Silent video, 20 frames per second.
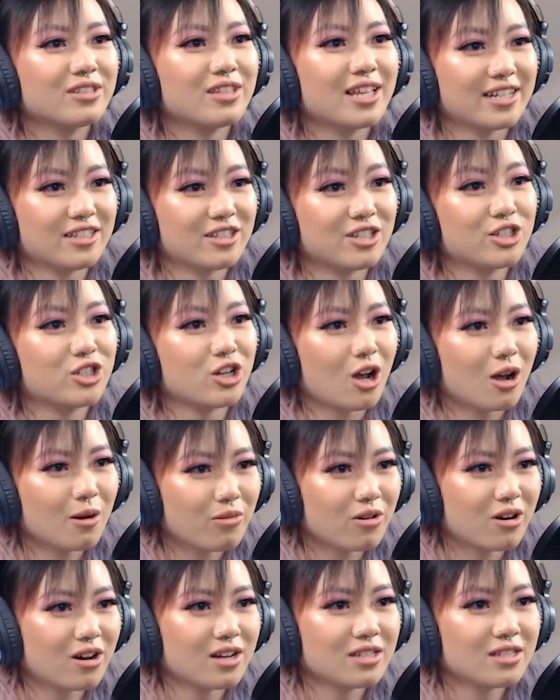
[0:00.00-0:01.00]
Like the job
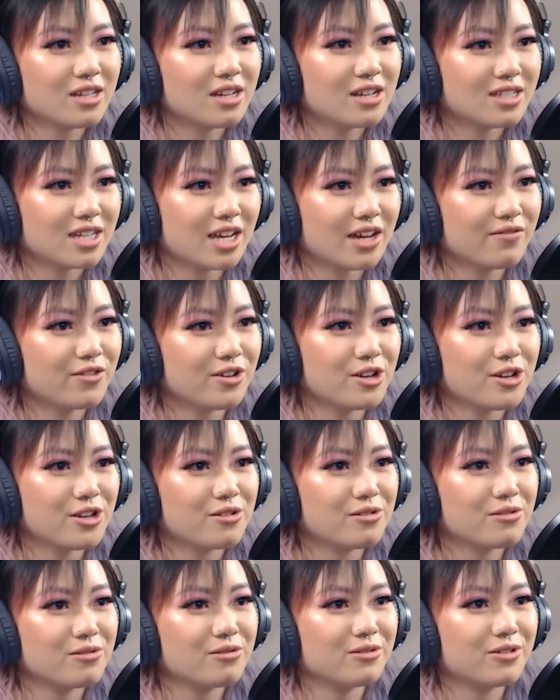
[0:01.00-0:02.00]
process after
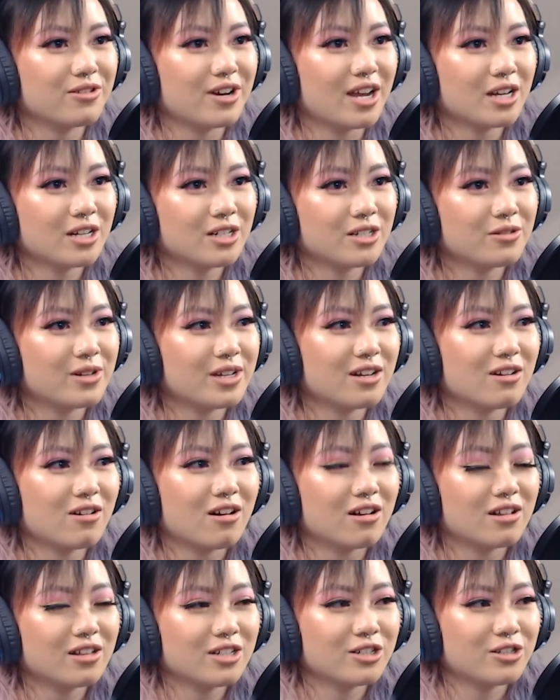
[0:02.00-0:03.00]
you graduate
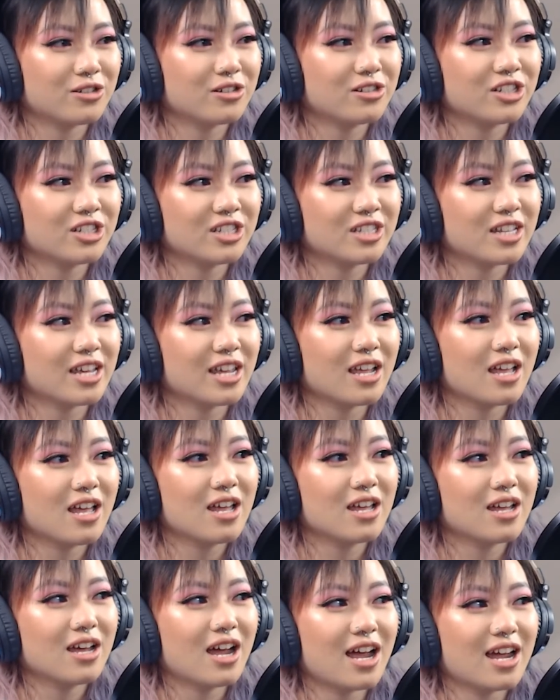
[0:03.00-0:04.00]
college, you're just like,
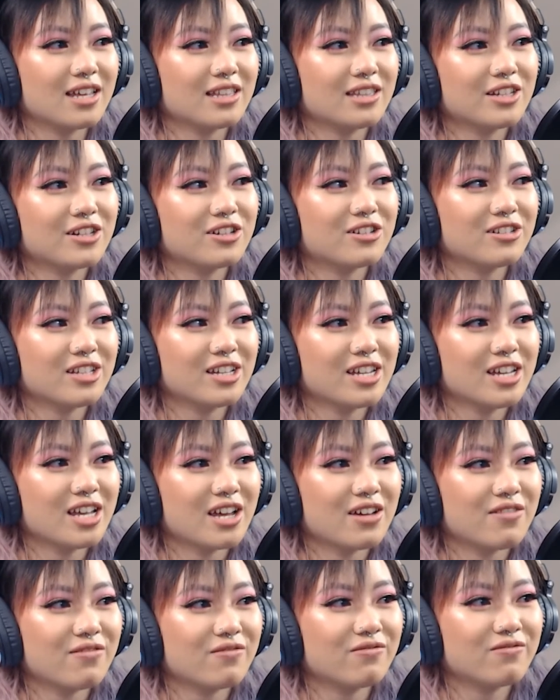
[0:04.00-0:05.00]
I literally
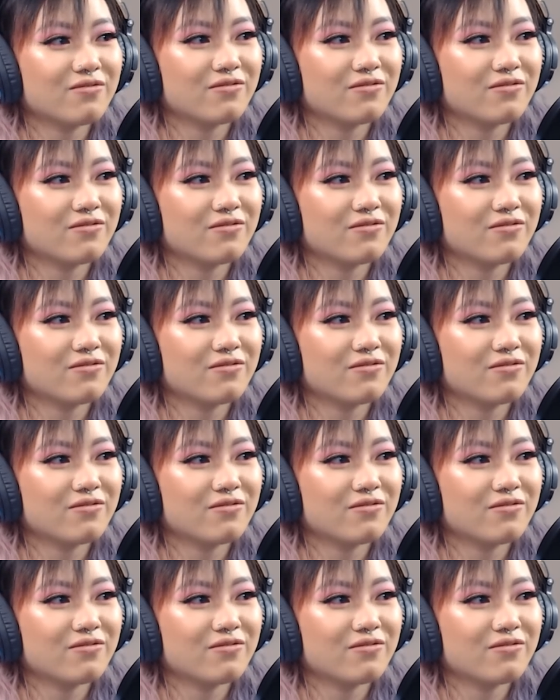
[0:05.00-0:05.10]
have